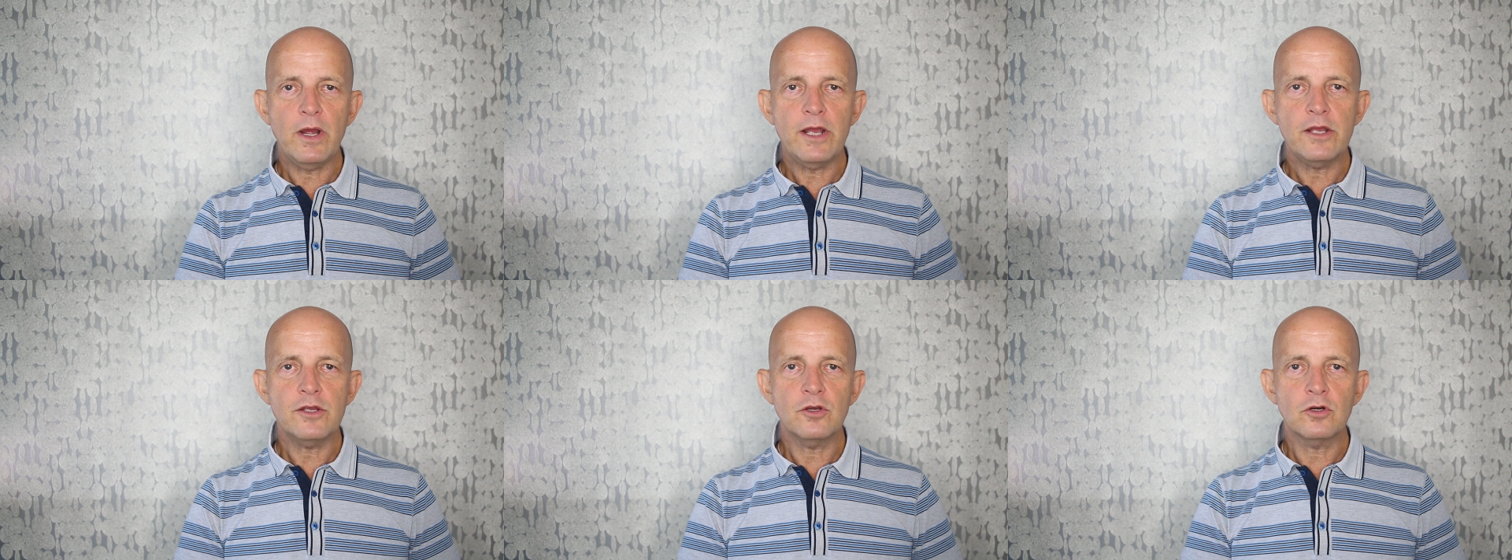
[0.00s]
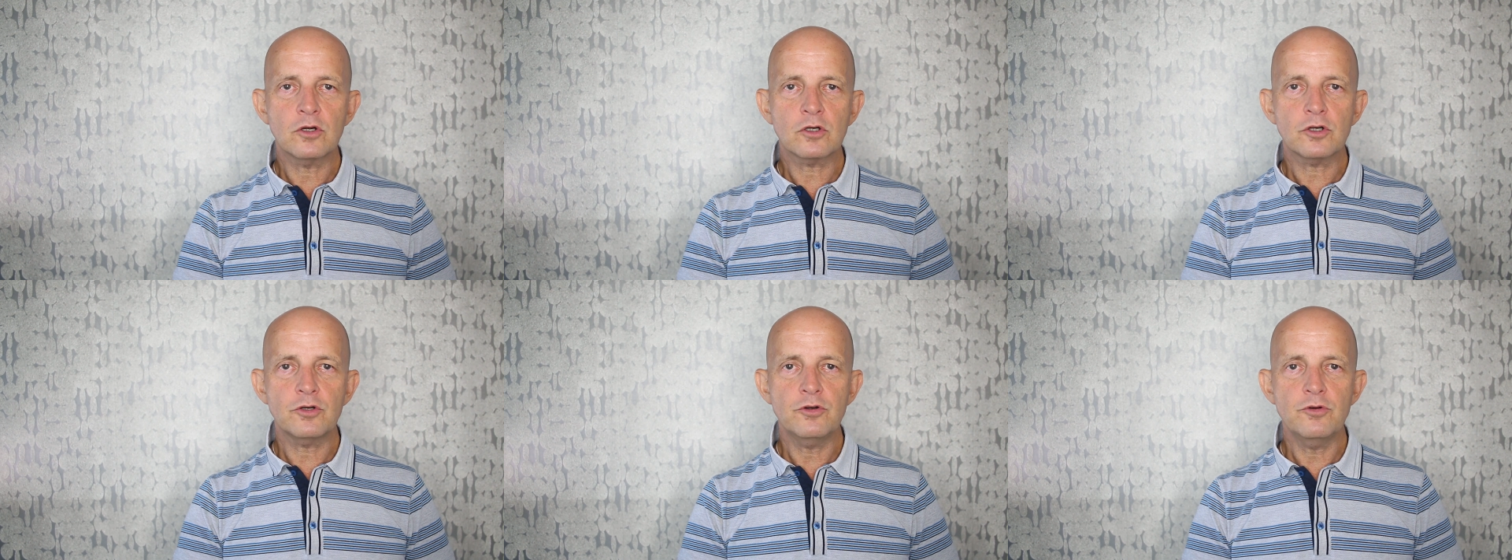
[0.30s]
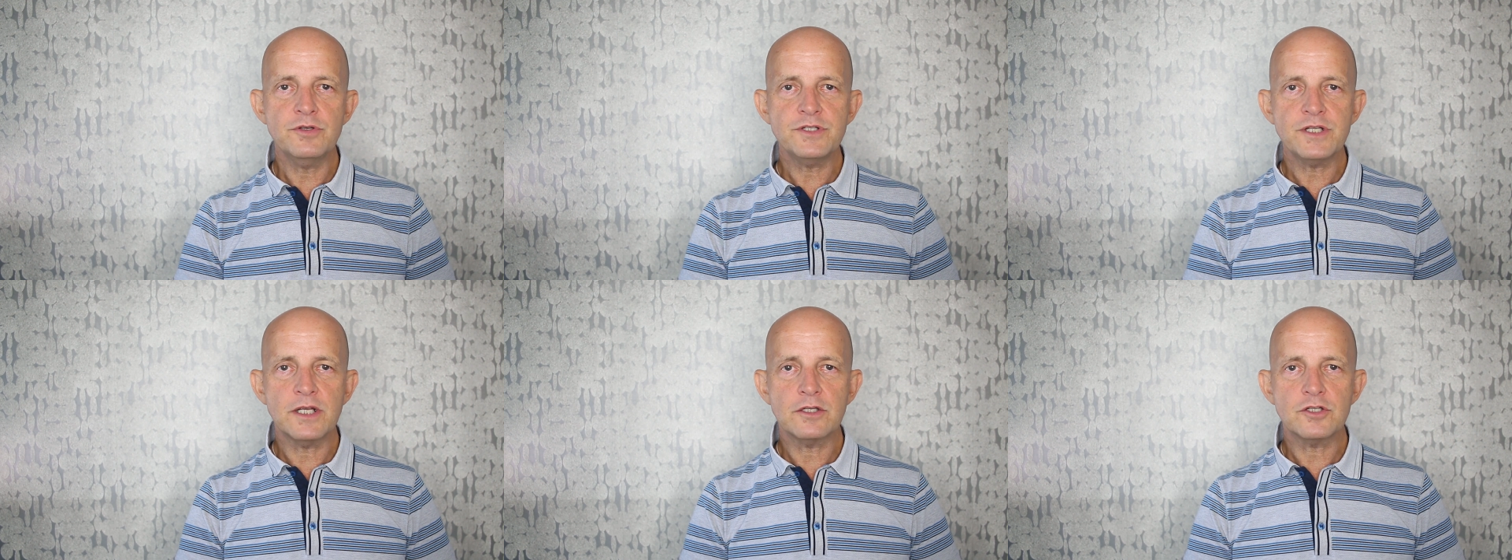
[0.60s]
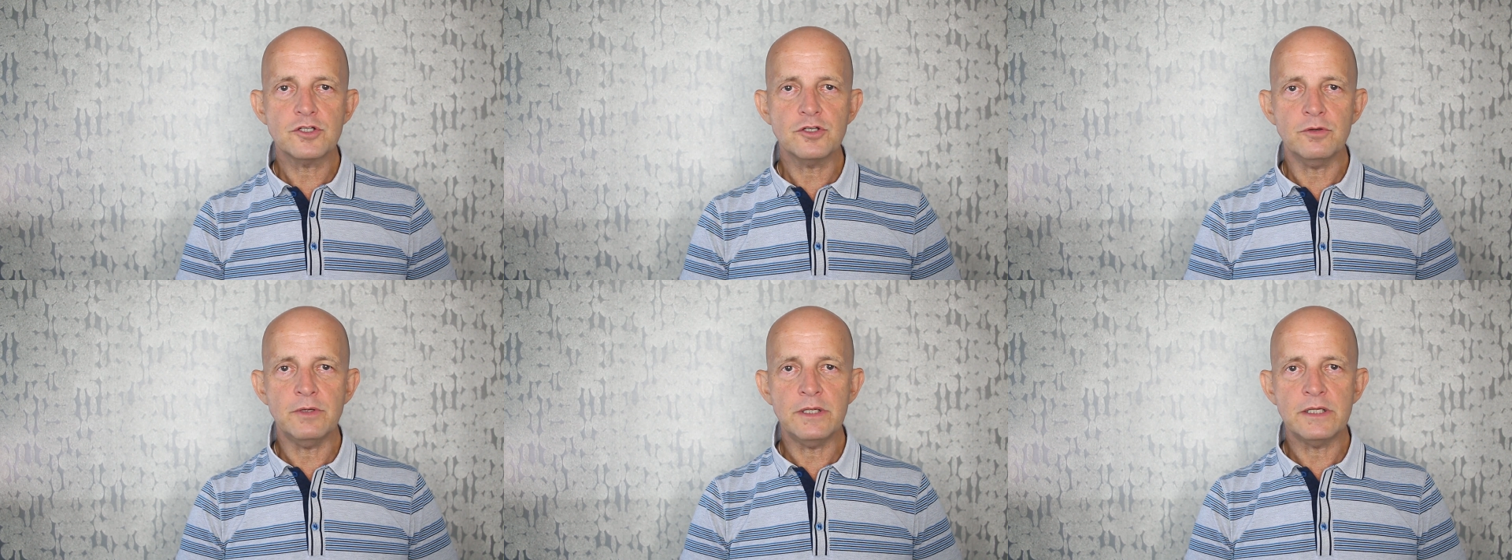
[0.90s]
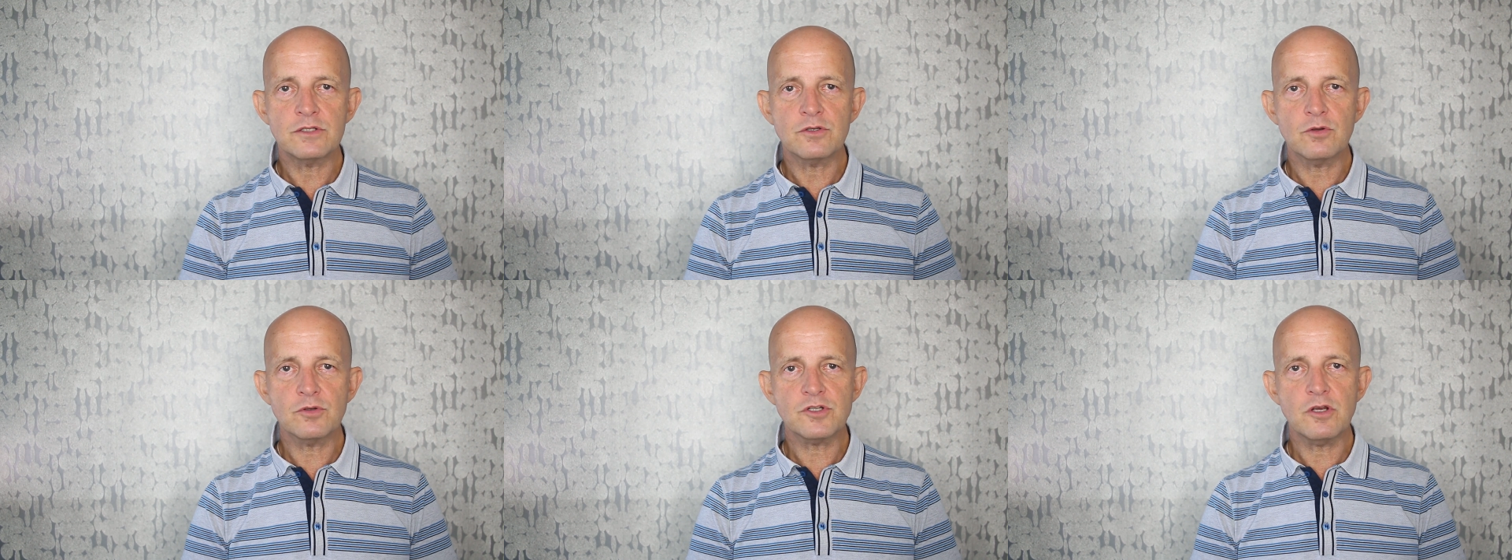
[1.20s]
where you're cruising to, it
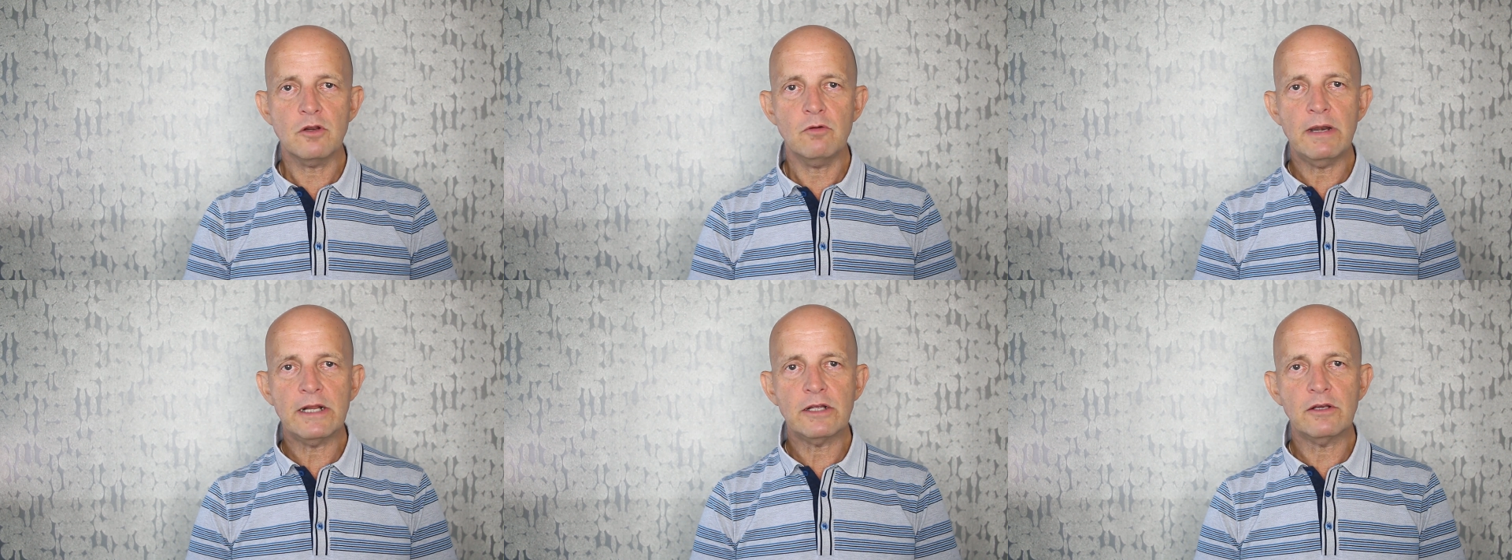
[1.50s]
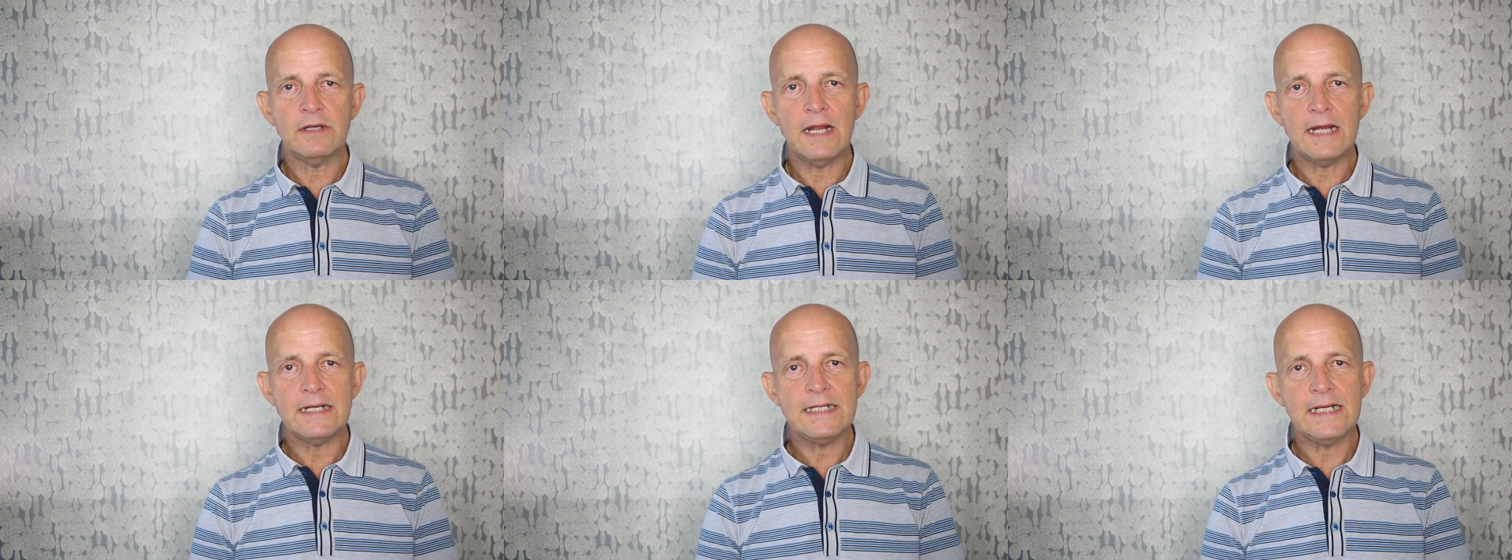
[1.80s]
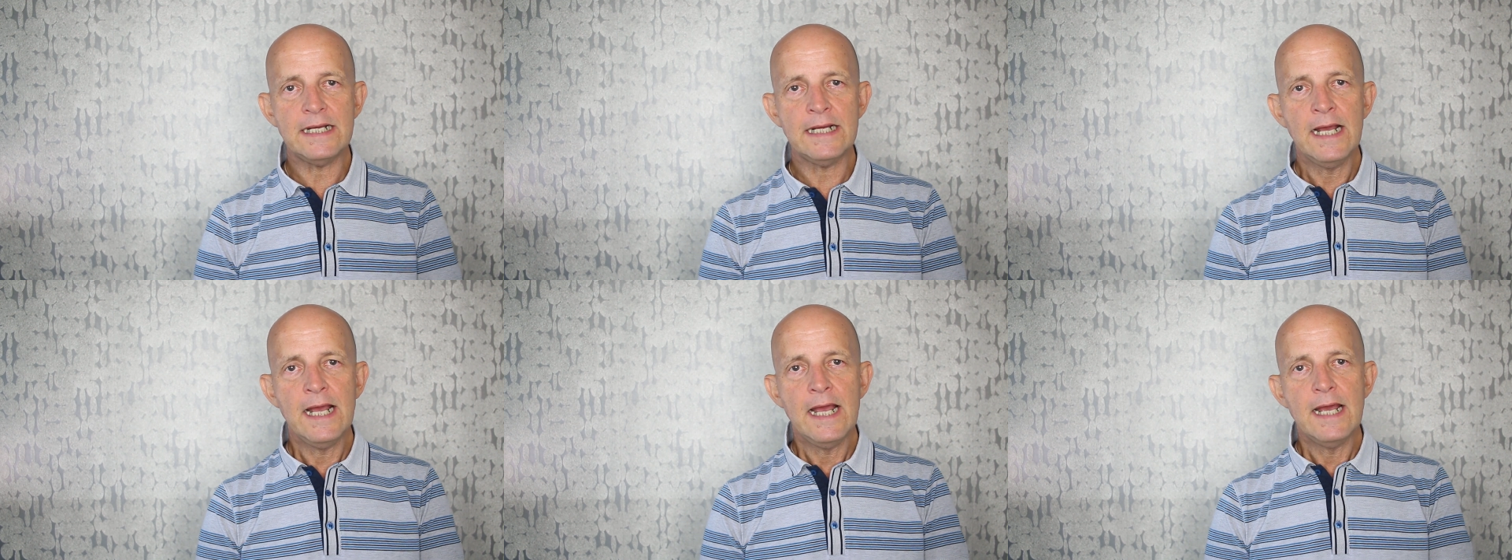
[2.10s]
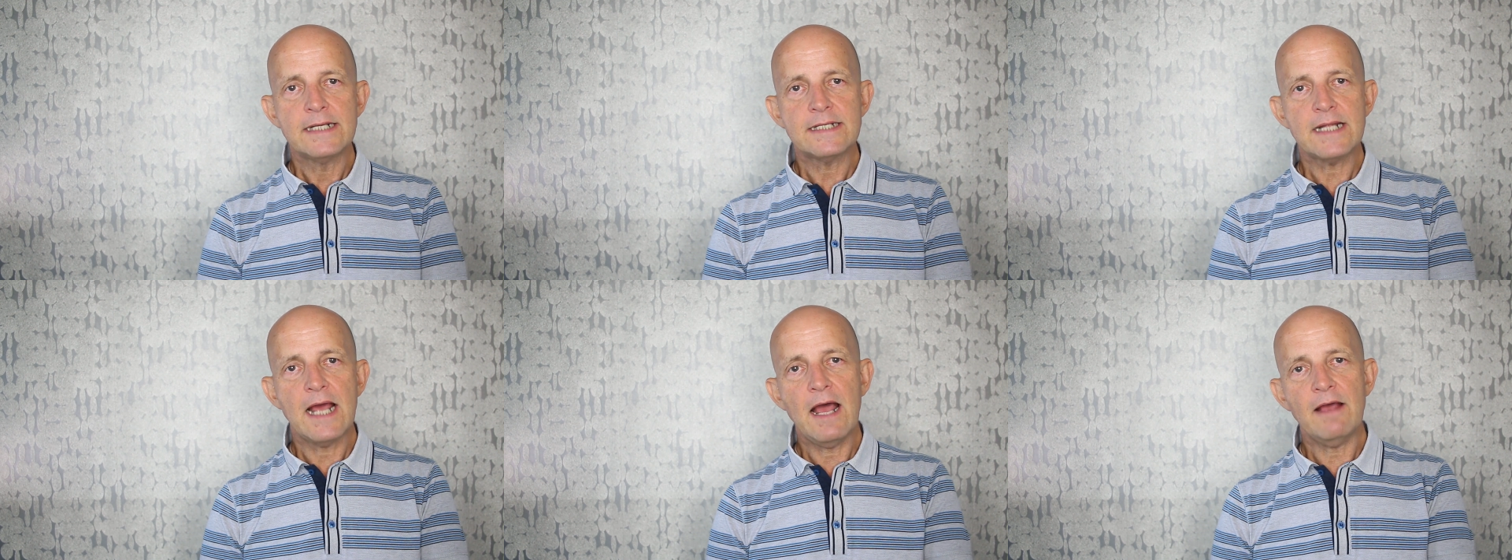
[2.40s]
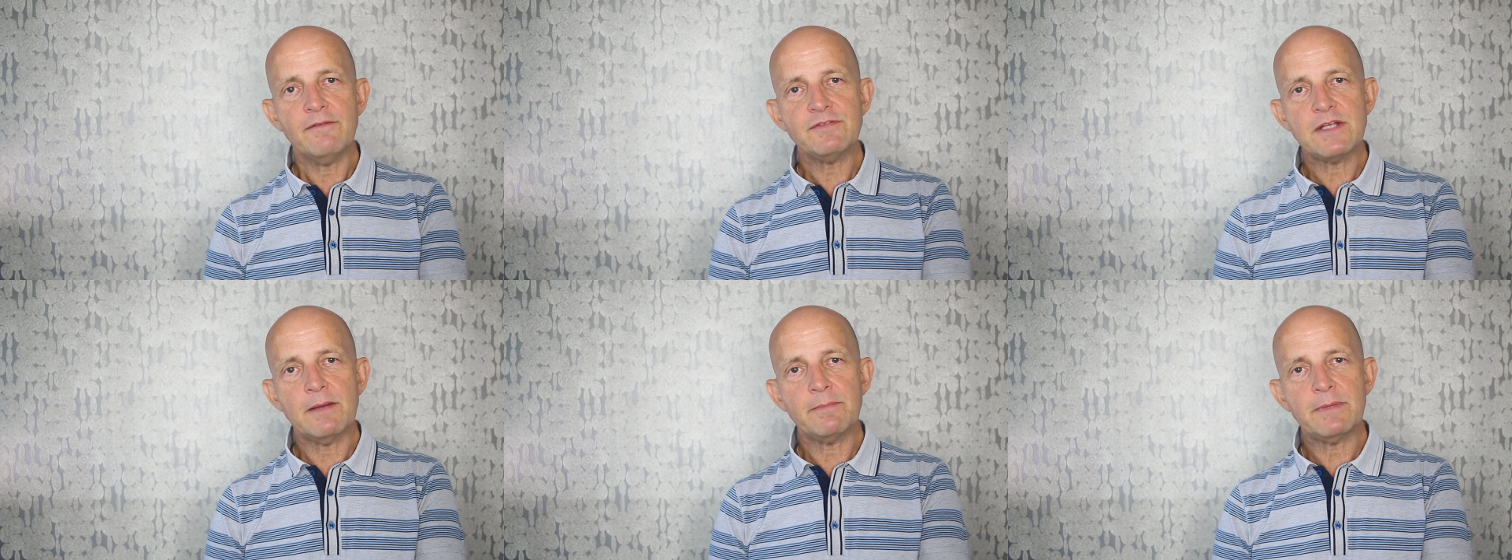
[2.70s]
is also a really good idea to
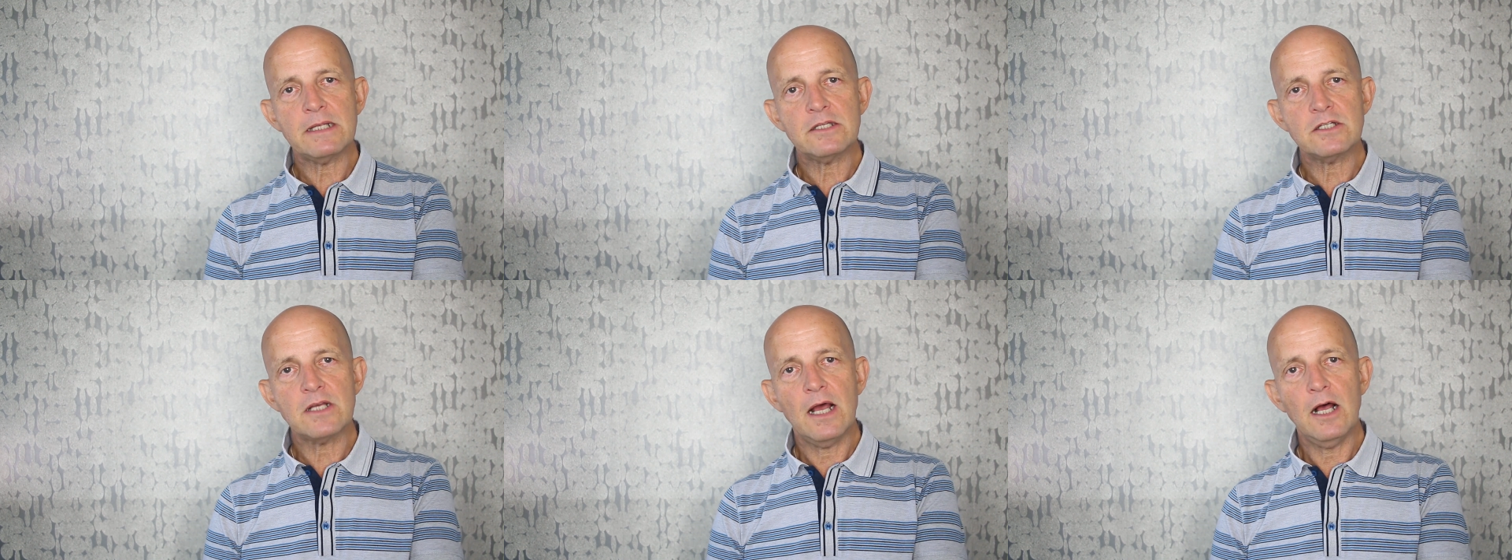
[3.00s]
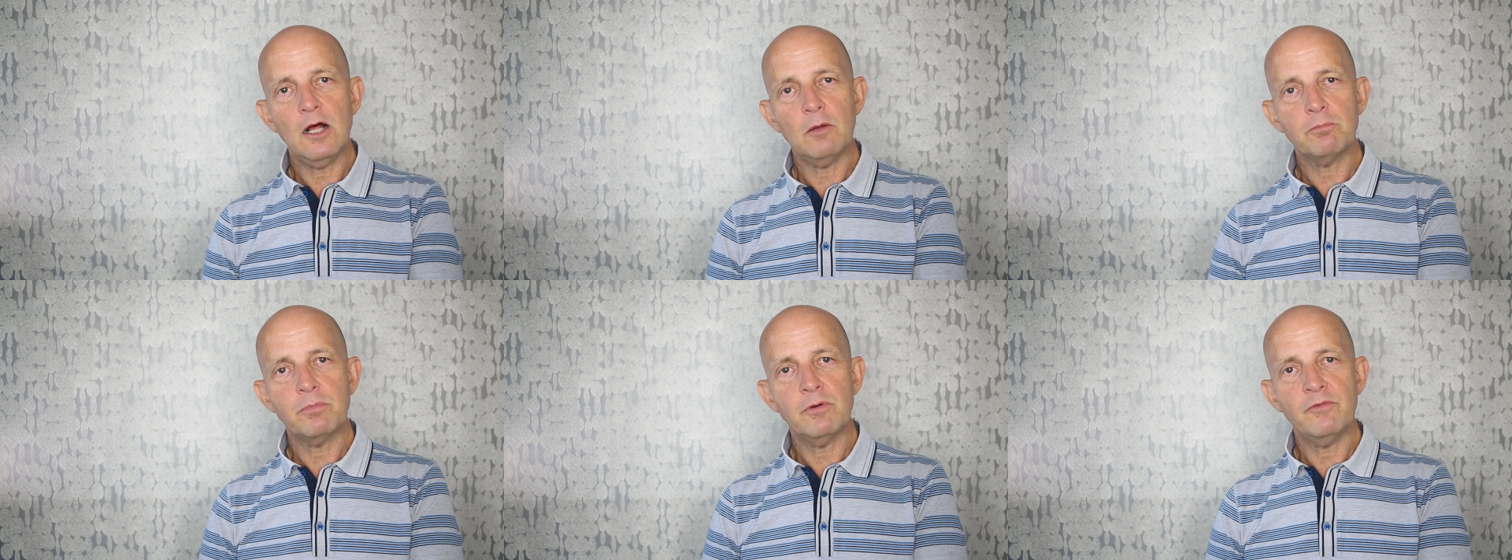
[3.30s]
have something to help